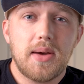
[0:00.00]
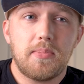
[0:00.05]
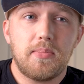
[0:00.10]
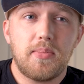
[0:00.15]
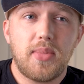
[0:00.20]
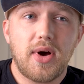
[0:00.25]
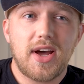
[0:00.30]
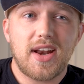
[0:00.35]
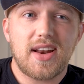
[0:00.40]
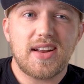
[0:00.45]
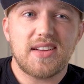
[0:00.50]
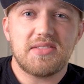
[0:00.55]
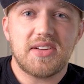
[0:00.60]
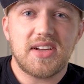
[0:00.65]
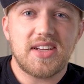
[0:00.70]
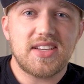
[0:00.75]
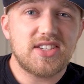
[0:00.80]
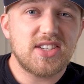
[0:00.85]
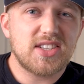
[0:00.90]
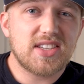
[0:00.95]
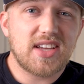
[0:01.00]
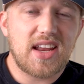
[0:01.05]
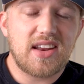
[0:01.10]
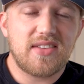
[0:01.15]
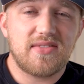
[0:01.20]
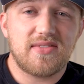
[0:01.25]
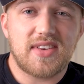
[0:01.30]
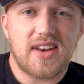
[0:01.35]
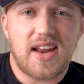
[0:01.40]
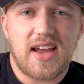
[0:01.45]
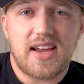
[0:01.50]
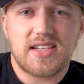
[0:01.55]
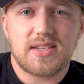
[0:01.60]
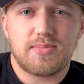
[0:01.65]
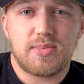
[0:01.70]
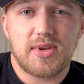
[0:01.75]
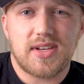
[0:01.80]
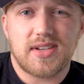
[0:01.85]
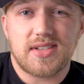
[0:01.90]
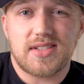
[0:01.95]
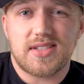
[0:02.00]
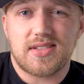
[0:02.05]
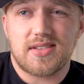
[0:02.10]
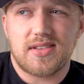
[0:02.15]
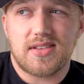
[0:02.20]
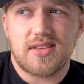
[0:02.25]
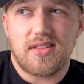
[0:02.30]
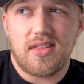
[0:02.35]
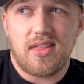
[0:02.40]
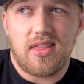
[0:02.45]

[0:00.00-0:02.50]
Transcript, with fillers: but it's just kind of nice because